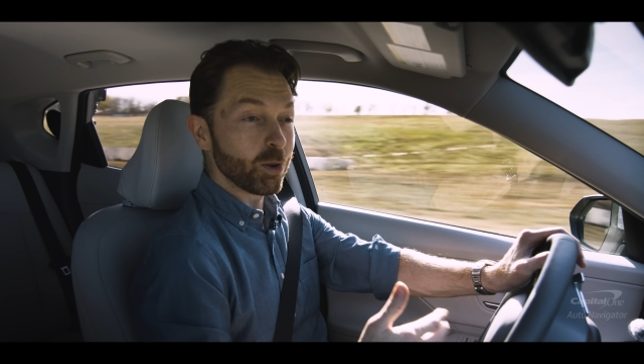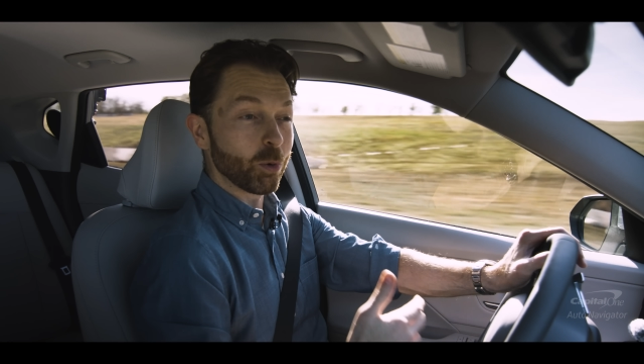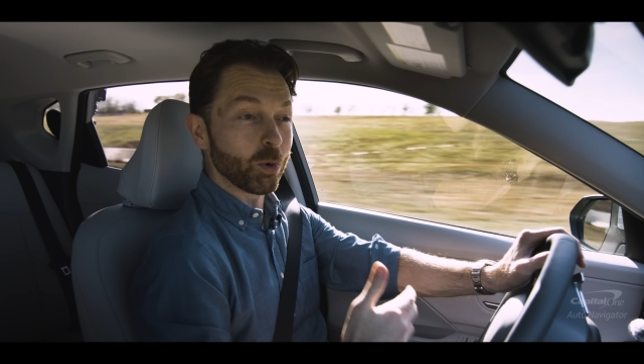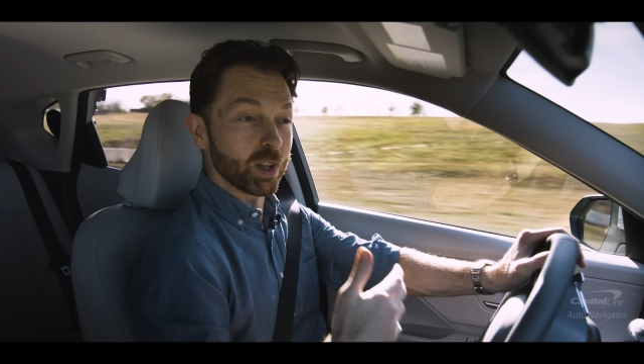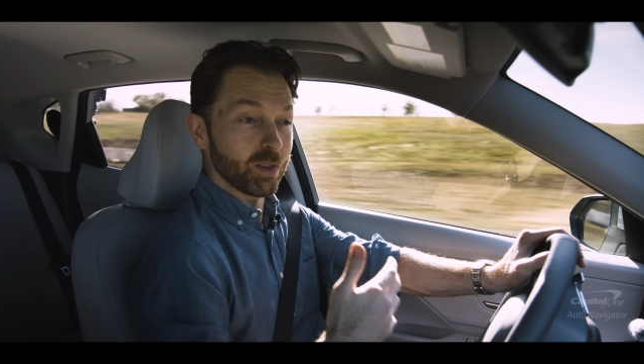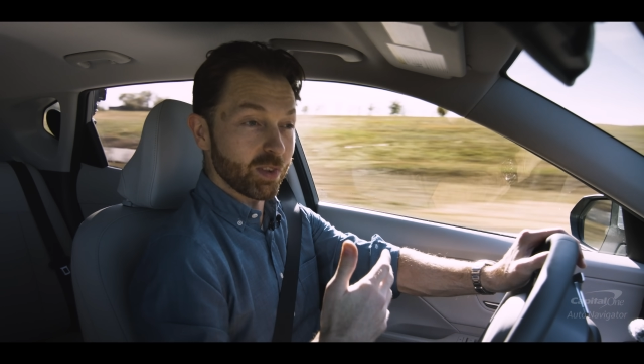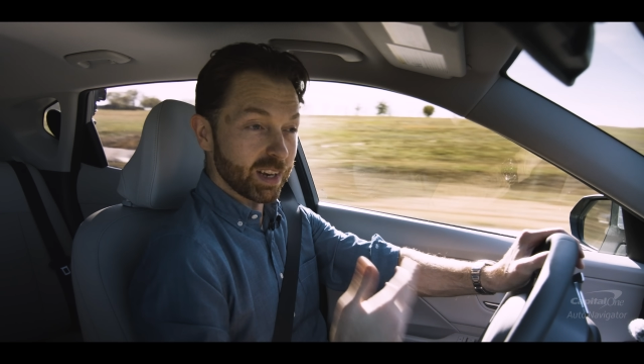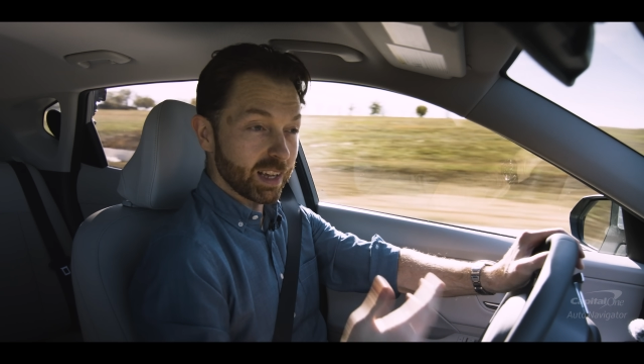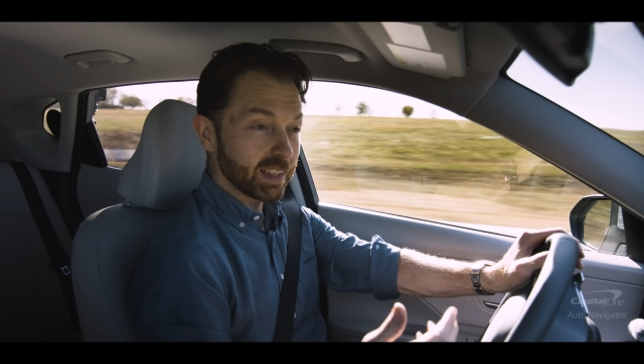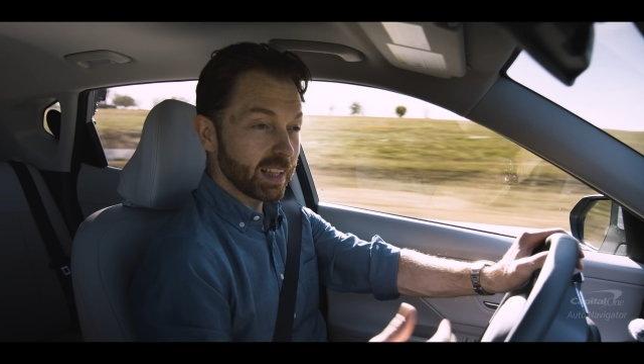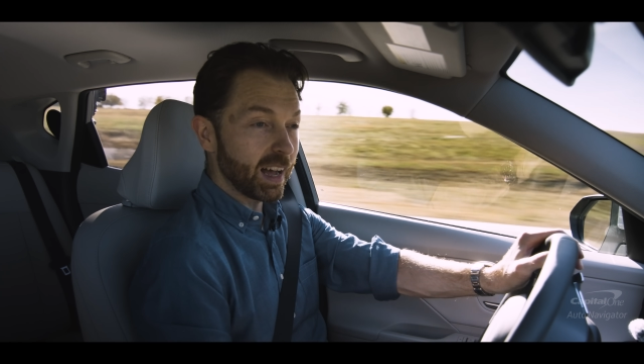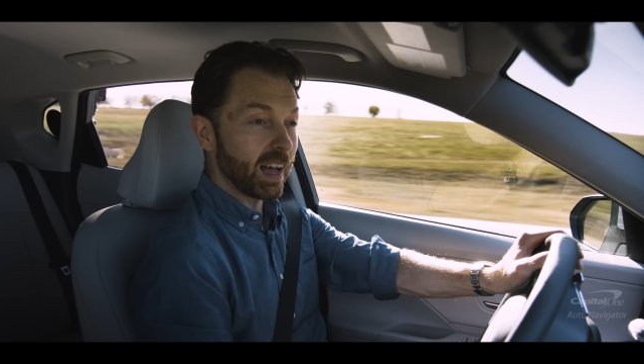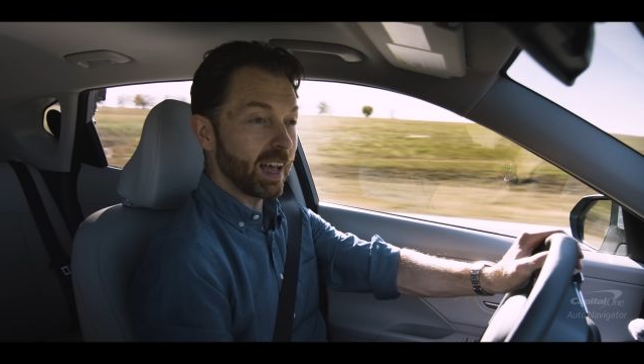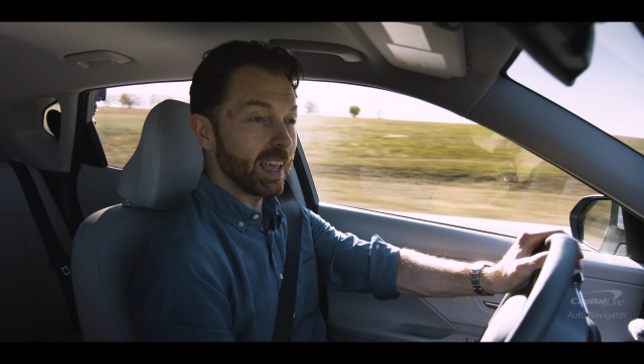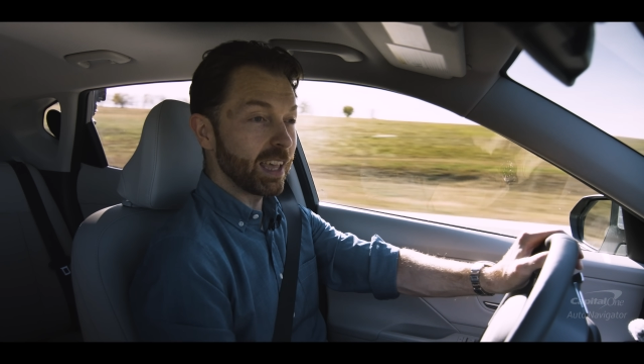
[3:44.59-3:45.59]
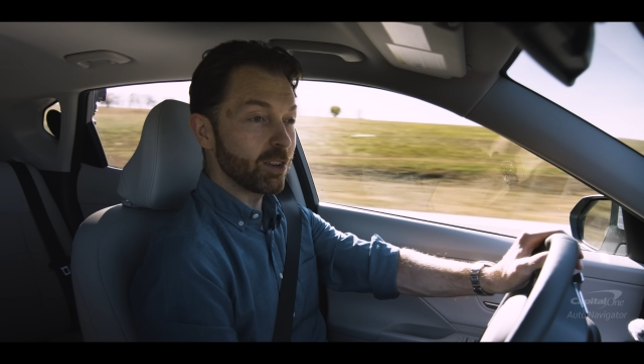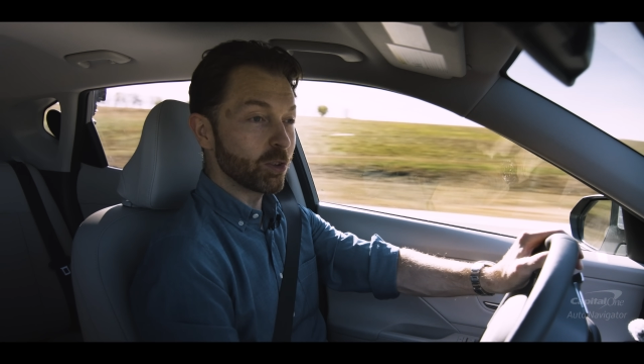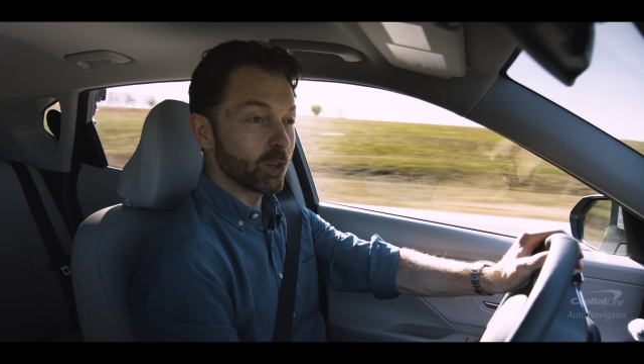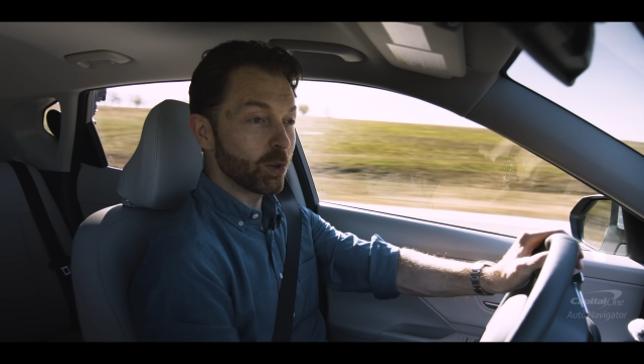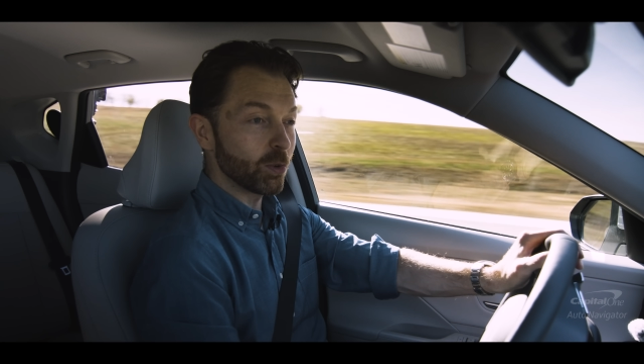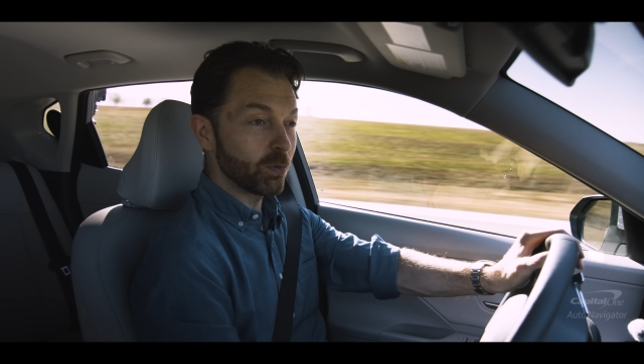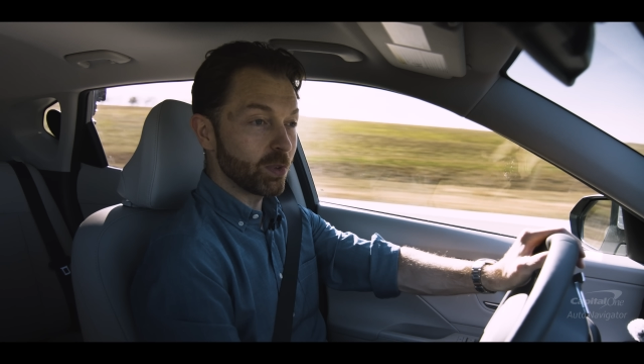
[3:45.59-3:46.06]
or even on the high end
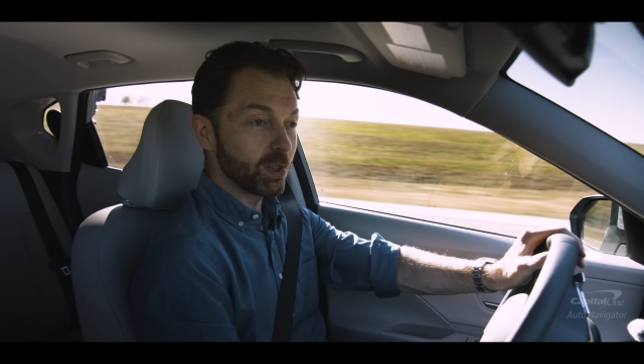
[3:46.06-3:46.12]
you're going to